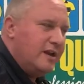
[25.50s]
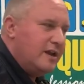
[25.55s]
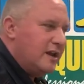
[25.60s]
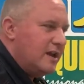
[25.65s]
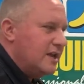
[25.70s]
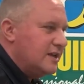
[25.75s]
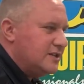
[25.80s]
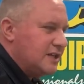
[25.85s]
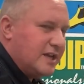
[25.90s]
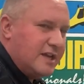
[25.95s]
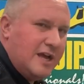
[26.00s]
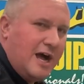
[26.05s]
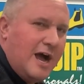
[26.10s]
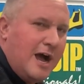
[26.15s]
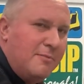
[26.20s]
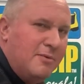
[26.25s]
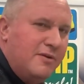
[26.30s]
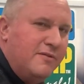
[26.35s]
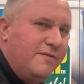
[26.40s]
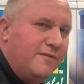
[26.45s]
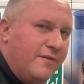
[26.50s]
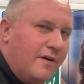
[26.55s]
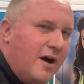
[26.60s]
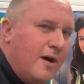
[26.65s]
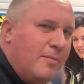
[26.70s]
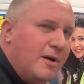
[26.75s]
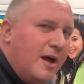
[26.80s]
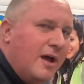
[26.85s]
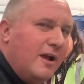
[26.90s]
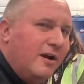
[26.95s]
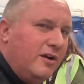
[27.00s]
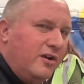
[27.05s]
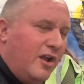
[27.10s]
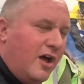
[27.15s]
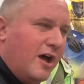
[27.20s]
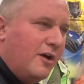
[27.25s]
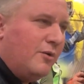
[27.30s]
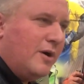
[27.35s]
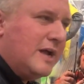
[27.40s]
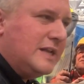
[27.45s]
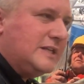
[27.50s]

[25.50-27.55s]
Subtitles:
is a carbon fibre lightweight